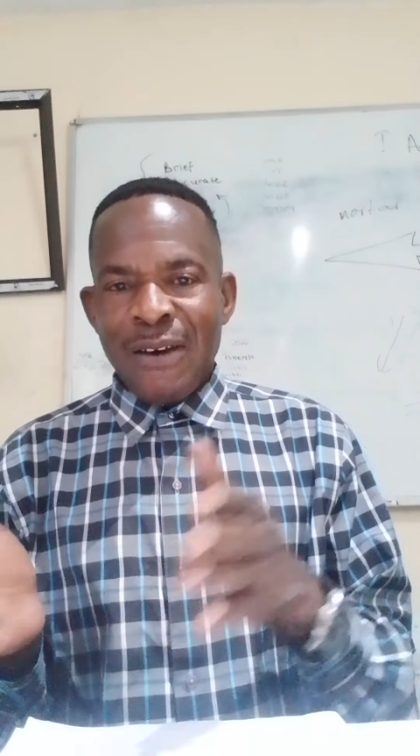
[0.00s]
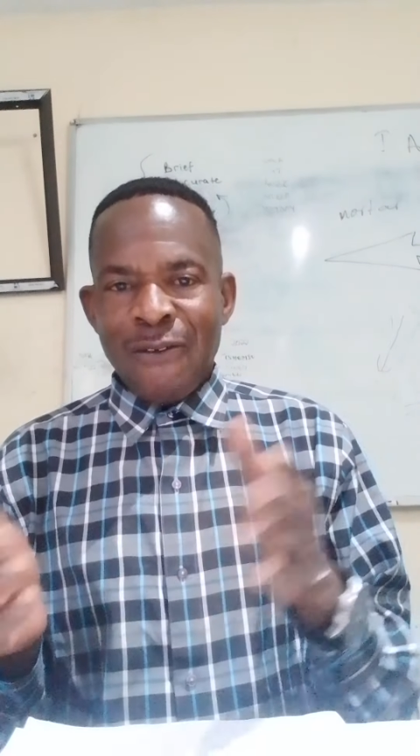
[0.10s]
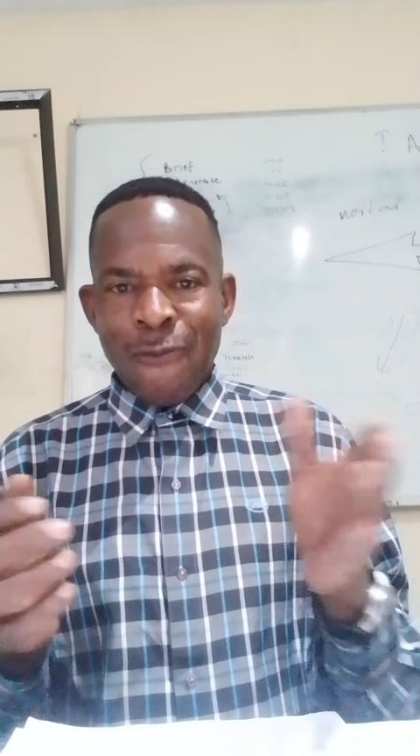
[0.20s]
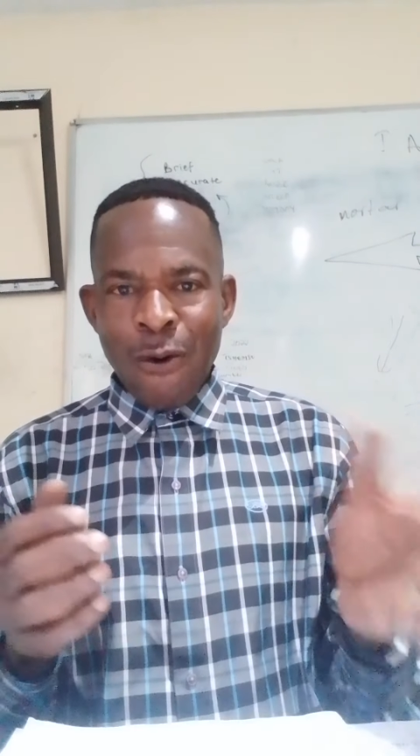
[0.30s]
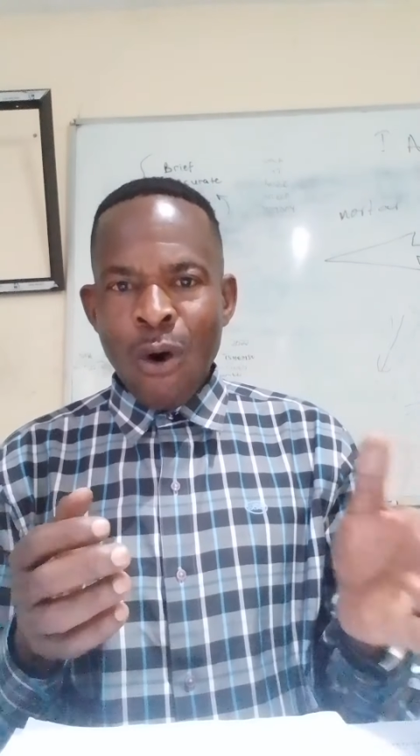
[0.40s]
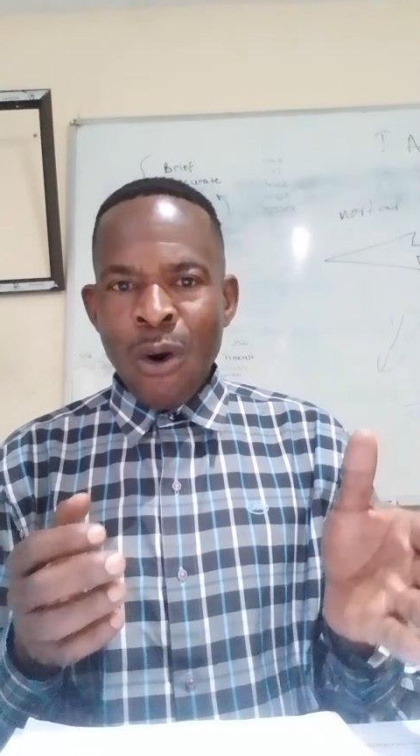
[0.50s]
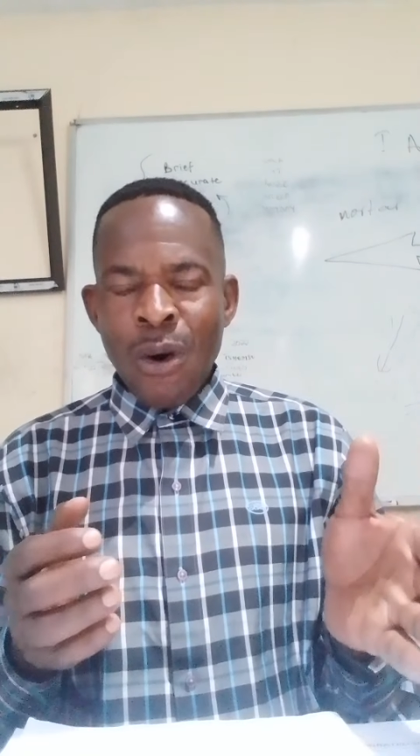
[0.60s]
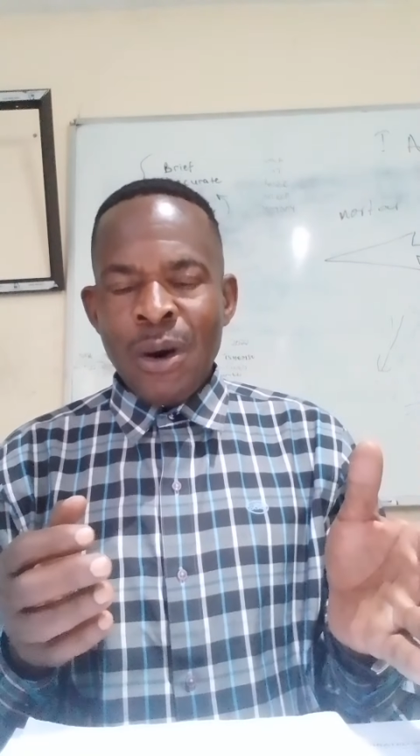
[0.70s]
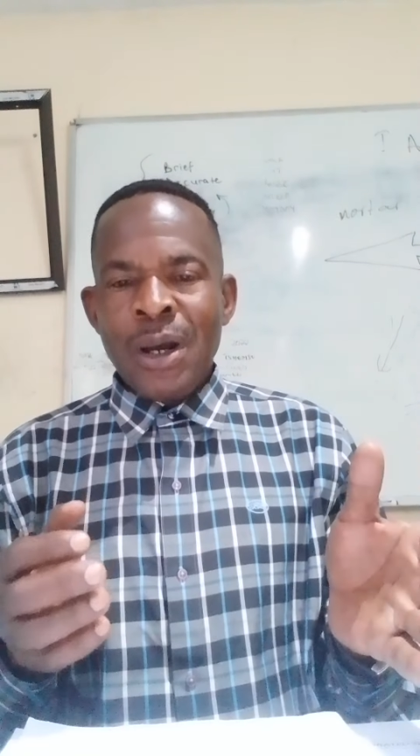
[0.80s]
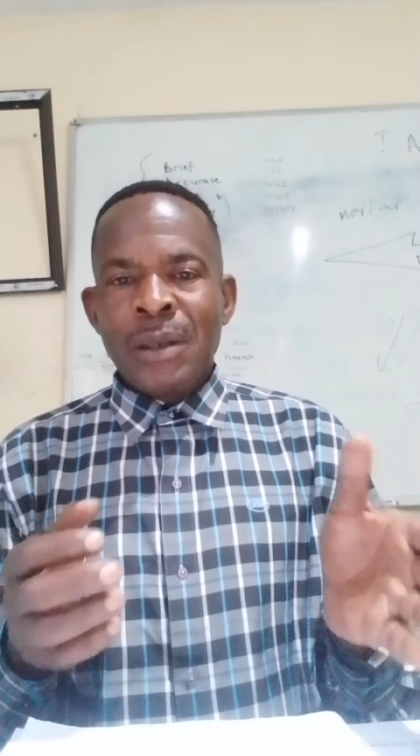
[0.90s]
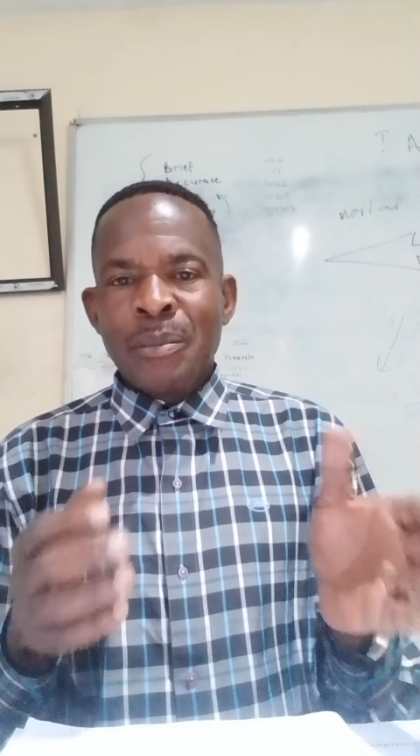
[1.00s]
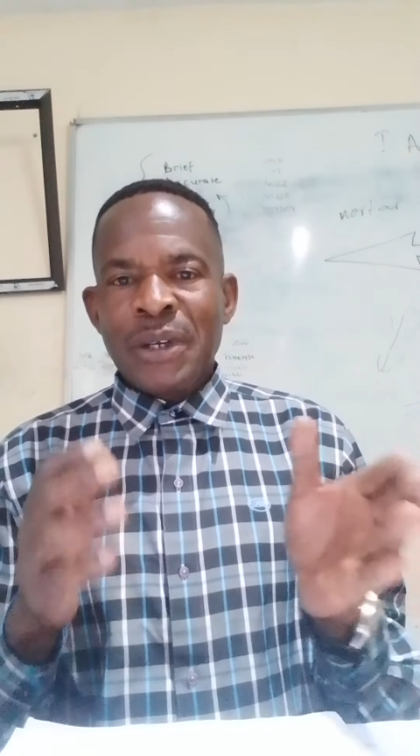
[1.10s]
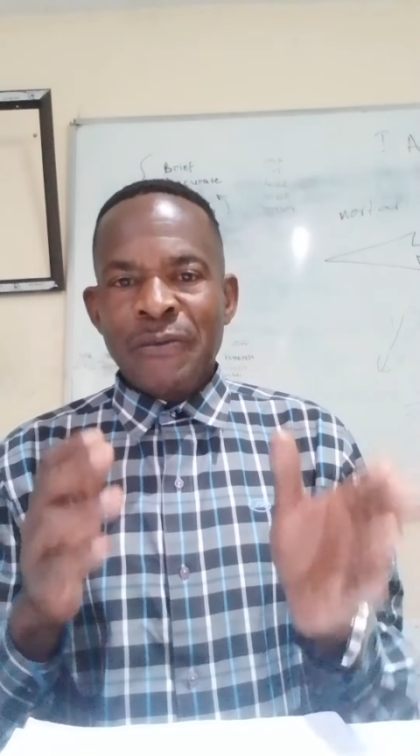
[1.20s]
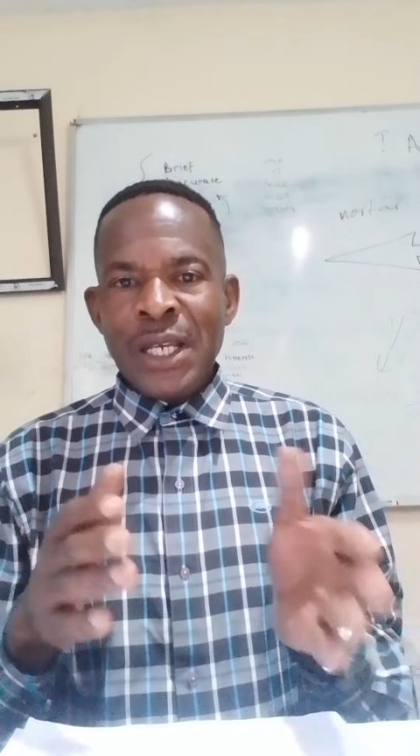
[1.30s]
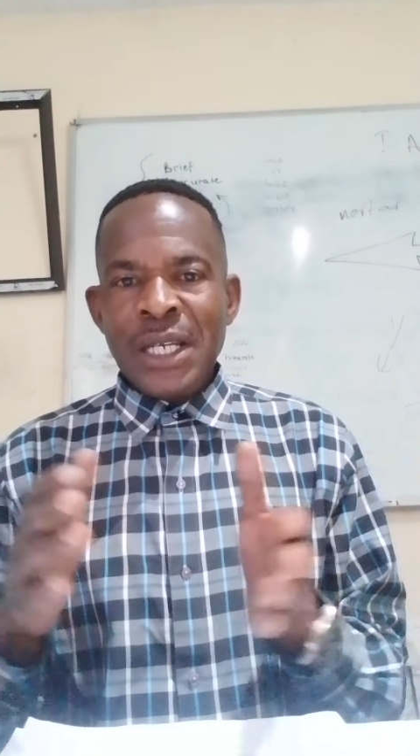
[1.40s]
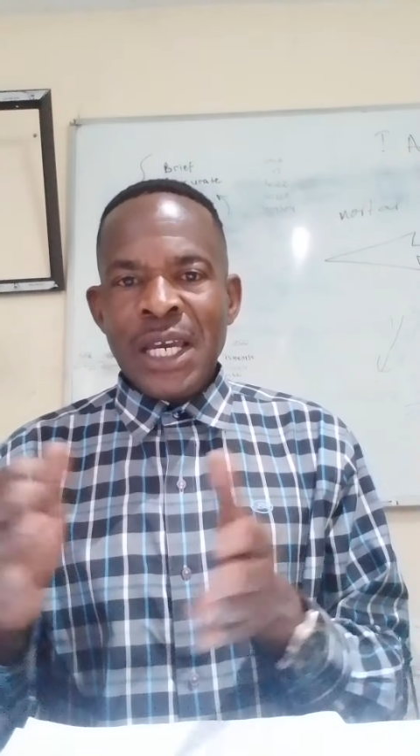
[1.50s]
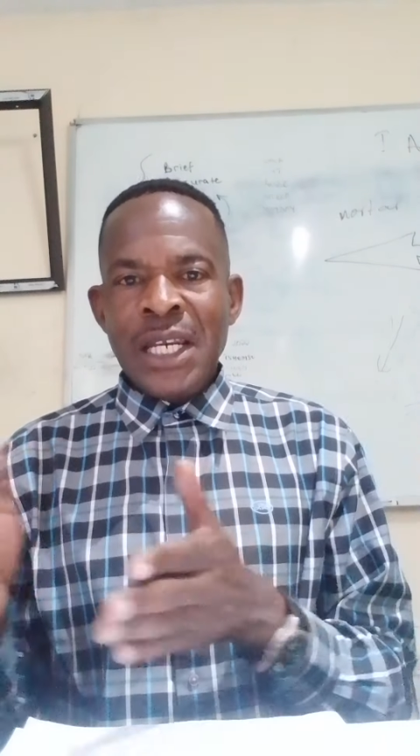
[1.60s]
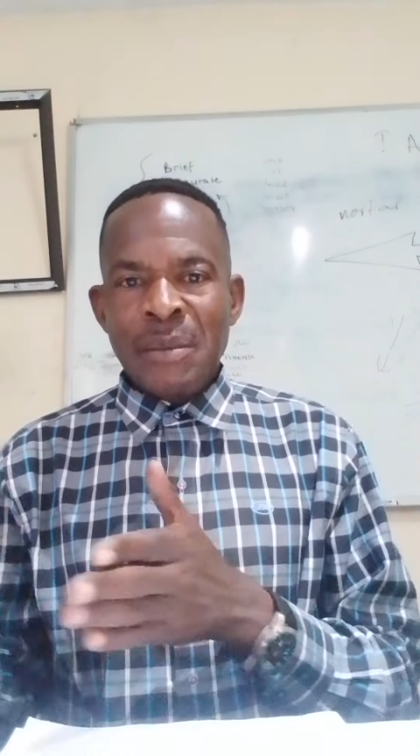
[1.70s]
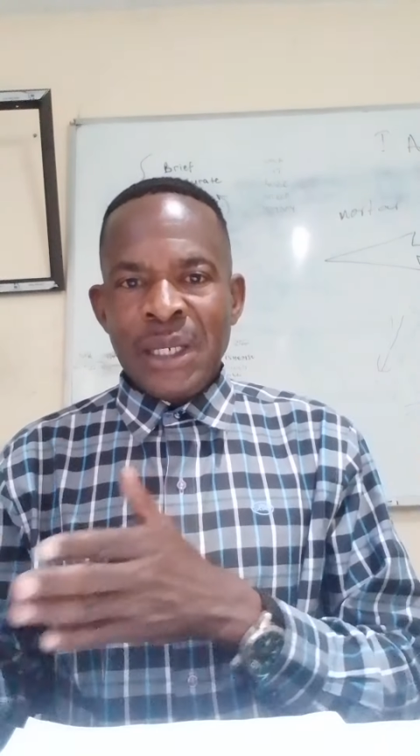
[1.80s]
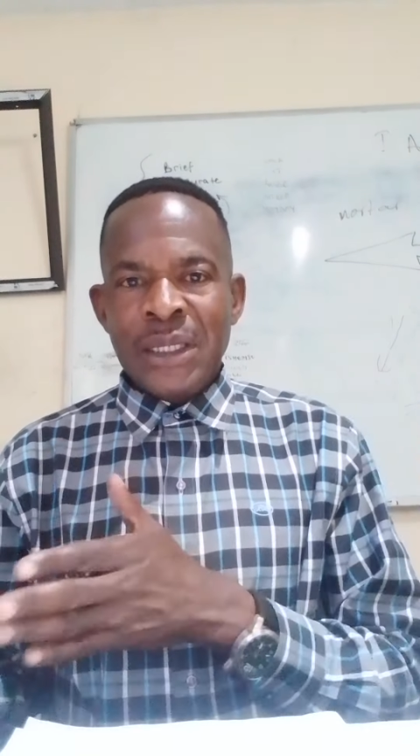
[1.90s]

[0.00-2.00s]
4, prevent enemy